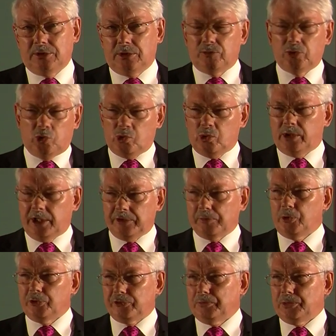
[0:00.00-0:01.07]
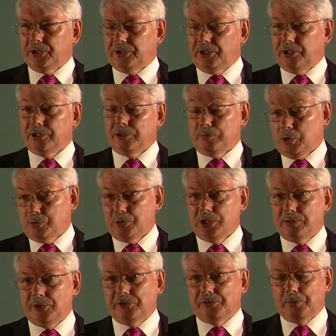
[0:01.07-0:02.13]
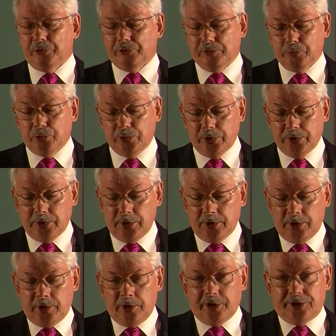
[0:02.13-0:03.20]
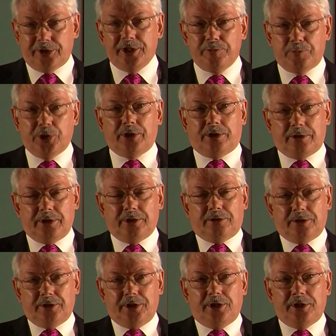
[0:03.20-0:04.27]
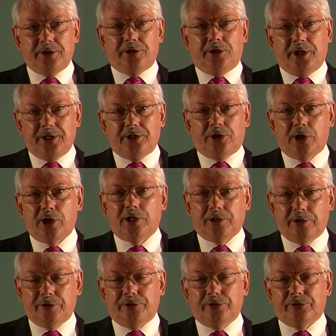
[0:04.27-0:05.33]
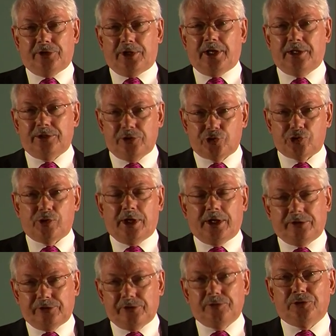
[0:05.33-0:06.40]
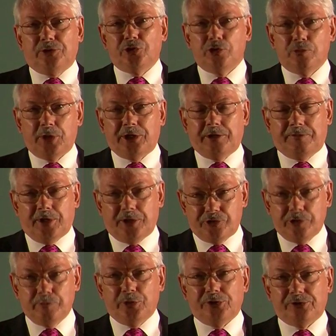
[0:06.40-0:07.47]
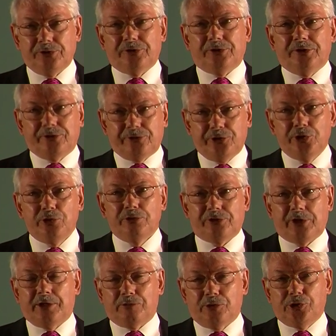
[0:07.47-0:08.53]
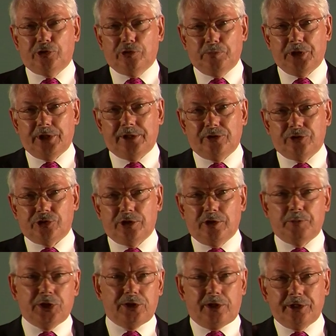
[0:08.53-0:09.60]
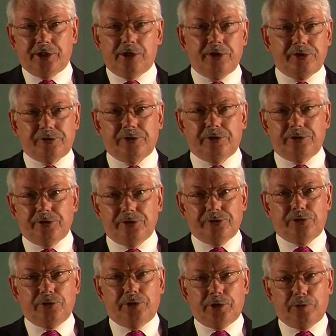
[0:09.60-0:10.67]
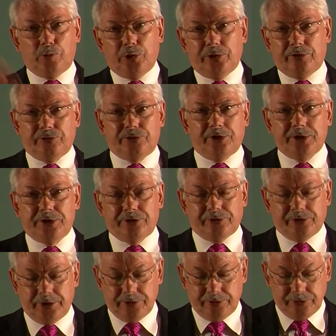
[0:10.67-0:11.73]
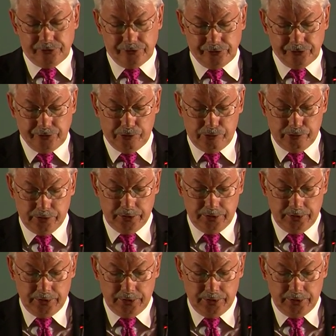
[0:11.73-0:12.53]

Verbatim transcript: I'm not sure that's possible in Ireland, but maybe it's possible keep it in, in Ireland and attract new manufacturing businesses to use that renewable energy, a bit like Iceland is doing with data centers and so on.